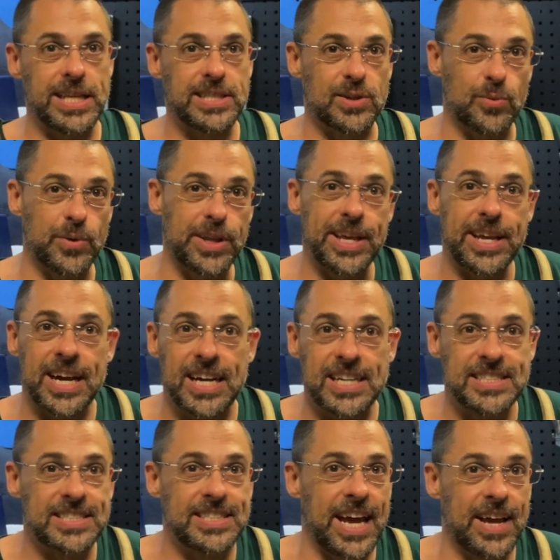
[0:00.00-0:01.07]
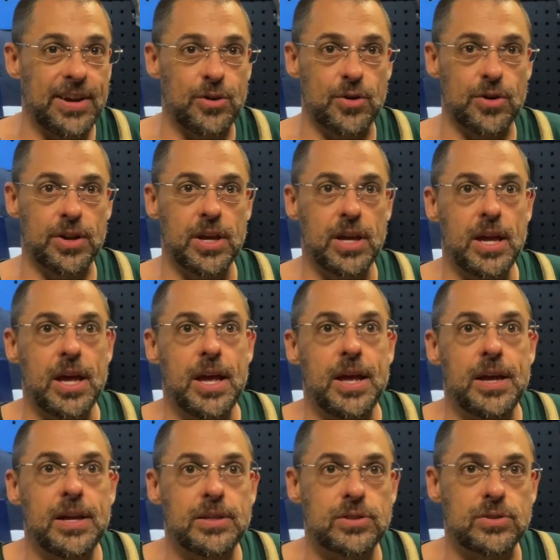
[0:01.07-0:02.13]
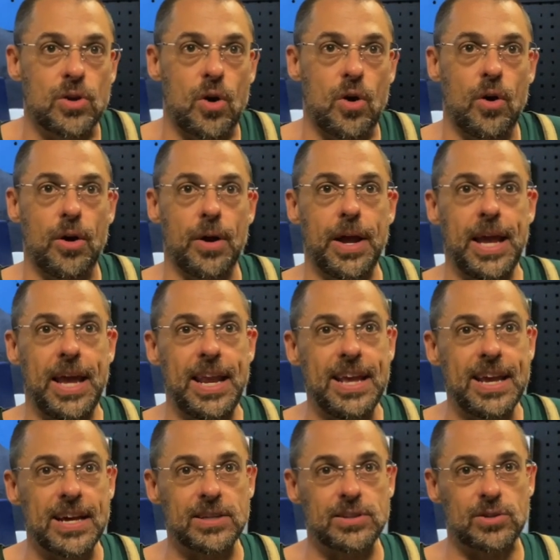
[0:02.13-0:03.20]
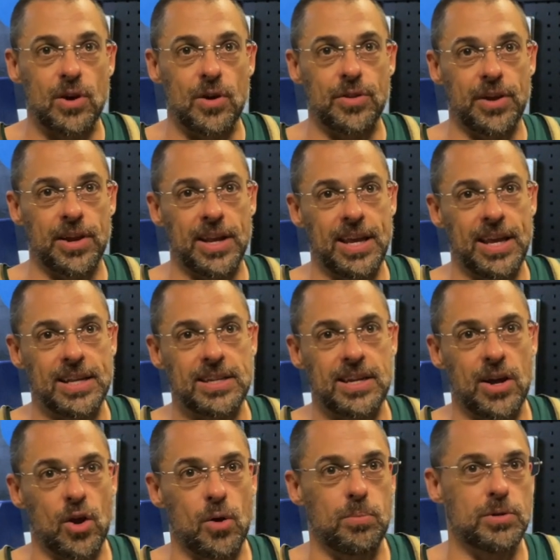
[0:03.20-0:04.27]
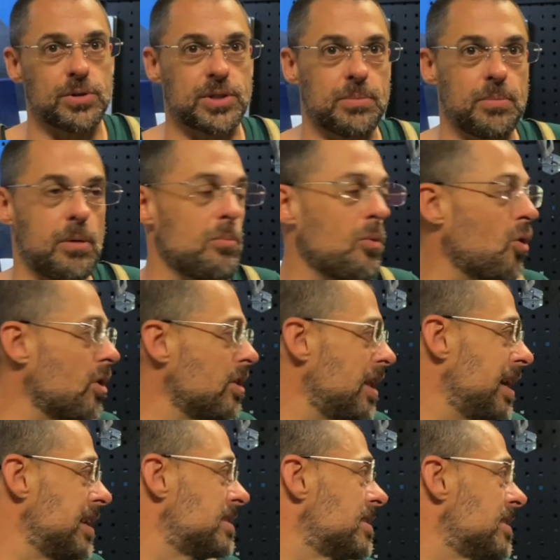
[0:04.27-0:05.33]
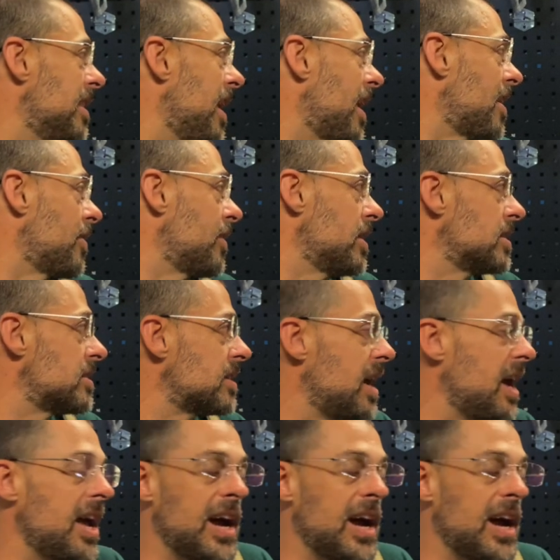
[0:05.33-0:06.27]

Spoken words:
It's a really kind of standard saw. Any kind of saw that you're going to get to cut opal is going to be more or less like this.